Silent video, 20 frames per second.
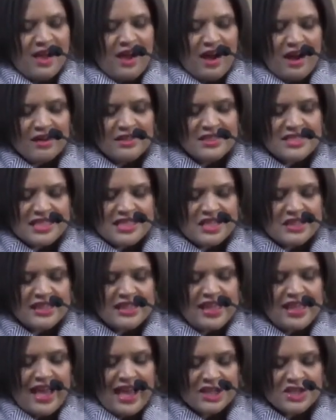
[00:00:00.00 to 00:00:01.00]
Our
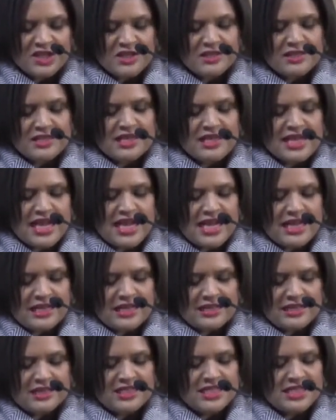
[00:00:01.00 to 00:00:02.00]
daily actions
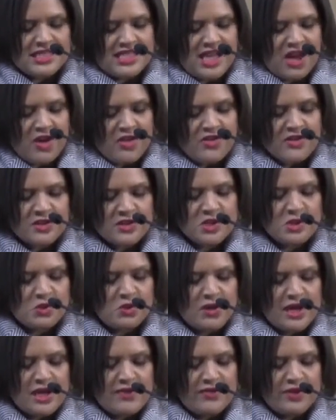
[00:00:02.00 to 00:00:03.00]
need to tell the
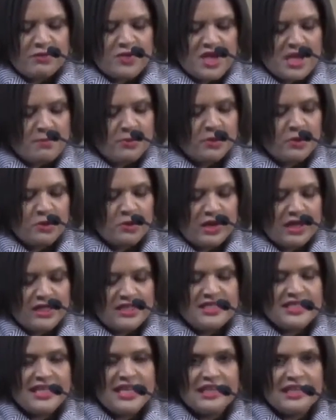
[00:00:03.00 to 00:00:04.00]
story of a people who are
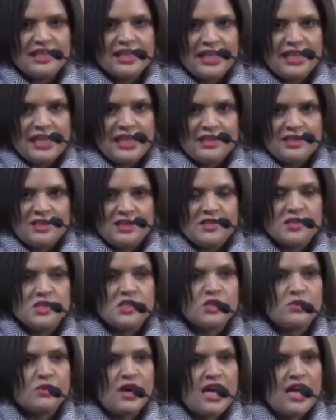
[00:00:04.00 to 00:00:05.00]
dedicated to
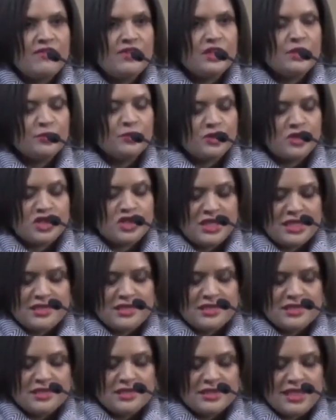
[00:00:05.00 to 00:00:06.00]
striving for
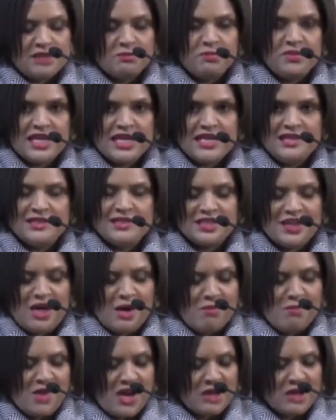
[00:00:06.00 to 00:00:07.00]
justice and peace
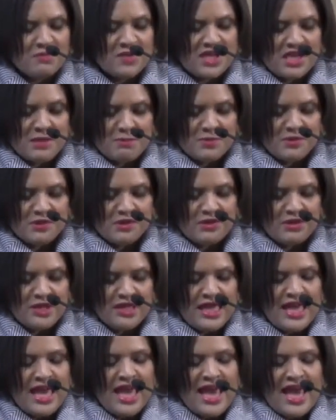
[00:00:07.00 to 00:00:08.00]
among people
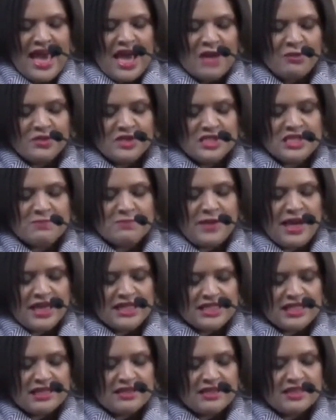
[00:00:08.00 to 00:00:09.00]
and
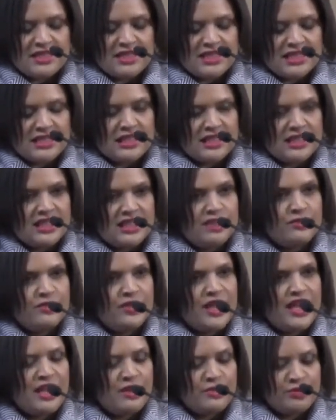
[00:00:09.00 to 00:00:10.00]
respecting the dignity of
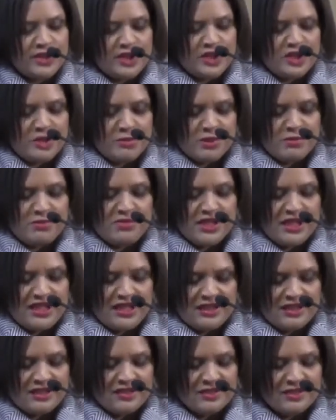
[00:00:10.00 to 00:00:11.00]
every human
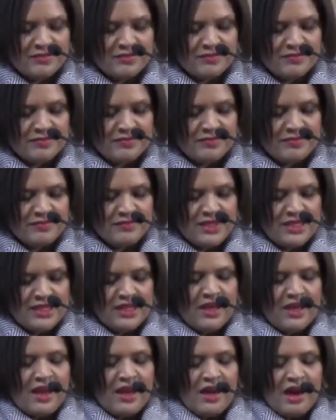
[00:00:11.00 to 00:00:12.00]
being.
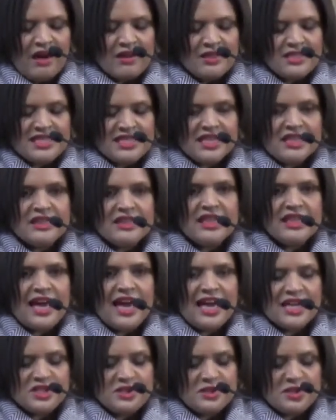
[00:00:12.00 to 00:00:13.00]
Our daily
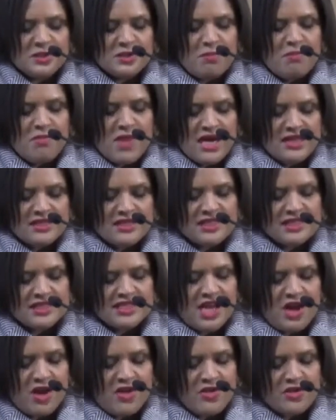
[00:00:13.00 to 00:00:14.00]
actions must
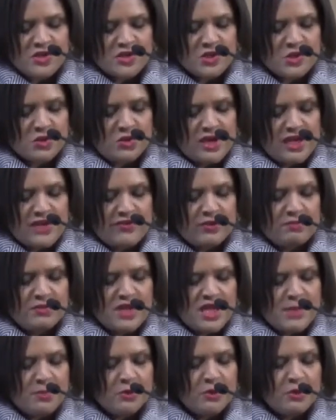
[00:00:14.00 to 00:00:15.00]
tell the story of a
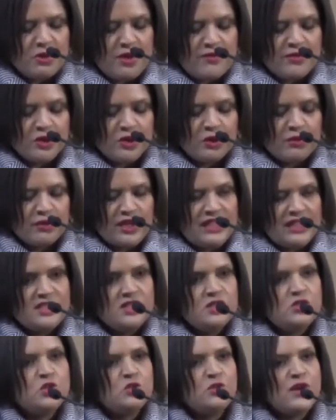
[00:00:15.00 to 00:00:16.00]
people who have agreed
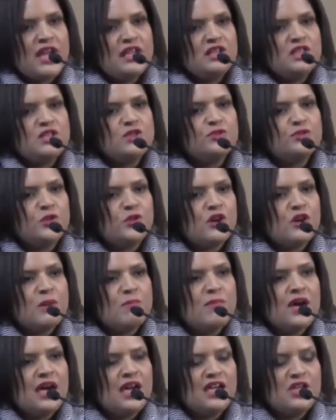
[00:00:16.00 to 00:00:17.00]
to
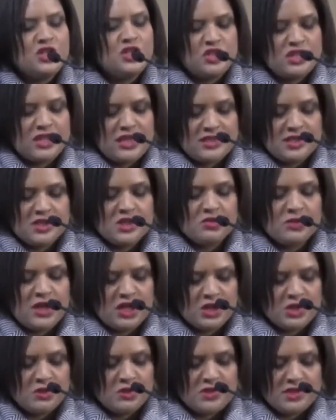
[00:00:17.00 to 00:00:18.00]
transform unjust
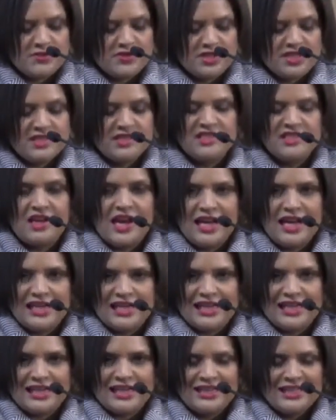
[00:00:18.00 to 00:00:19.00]
structures of
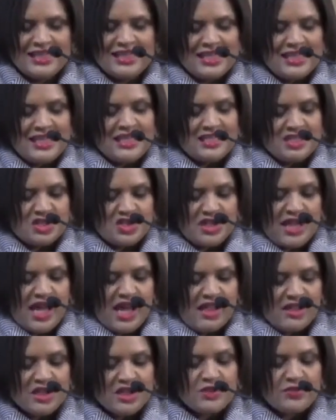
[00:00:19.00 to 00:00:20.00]
society, to
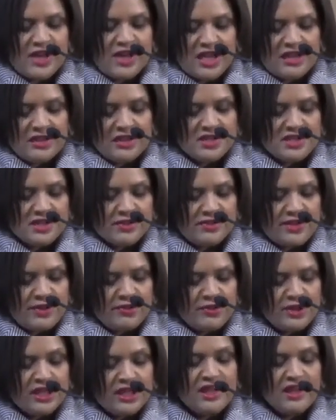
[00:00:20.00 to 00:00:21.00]
challenge violence of
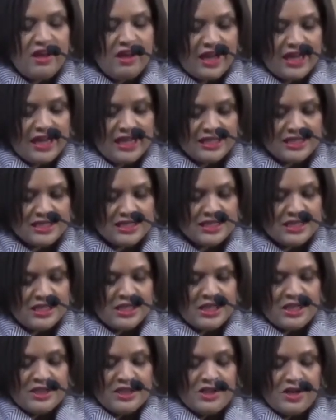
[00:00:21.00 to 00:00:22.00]
every kind,
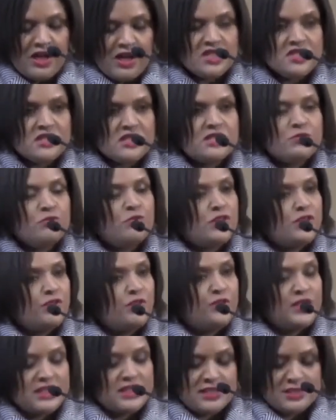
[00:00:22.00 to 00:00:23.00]
not just with
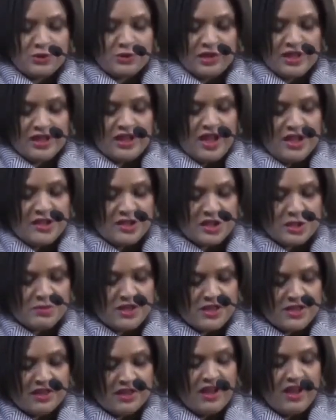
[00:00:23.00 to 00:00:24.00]
fists or guns,
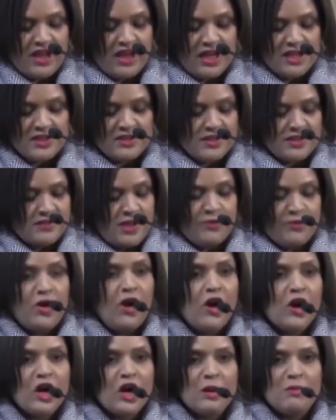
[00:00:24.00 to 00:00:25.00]
but the kind of
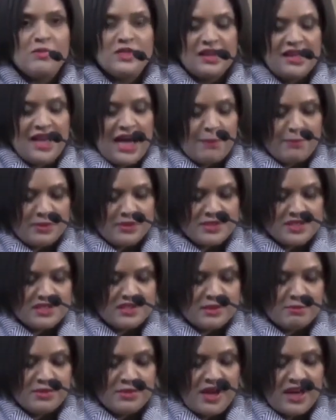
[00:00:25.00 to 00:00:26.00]
harm that happens to
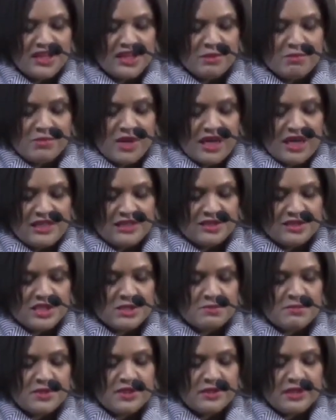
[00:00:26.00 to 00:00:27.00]
the body, mind, and
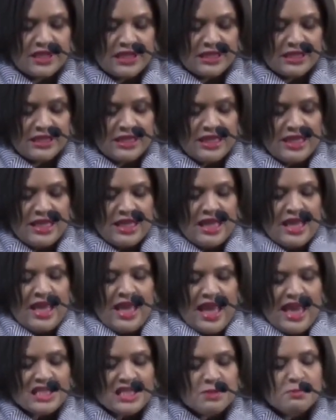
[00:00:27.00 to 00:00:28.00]
spirit,
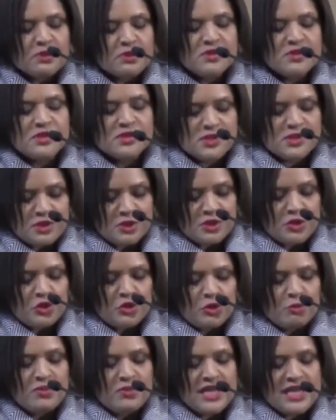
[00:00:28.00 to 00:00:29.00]
and to
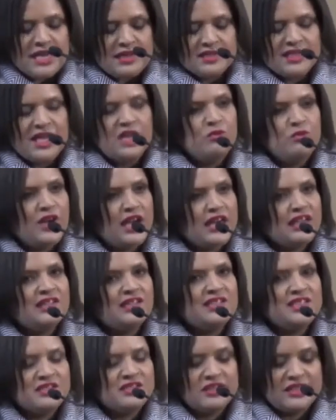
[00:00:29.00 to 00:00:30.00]
pursue peace and
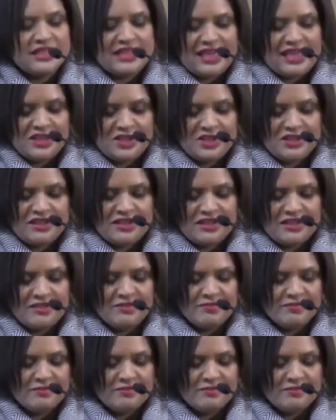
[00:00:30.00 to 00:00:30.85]
reconciliation.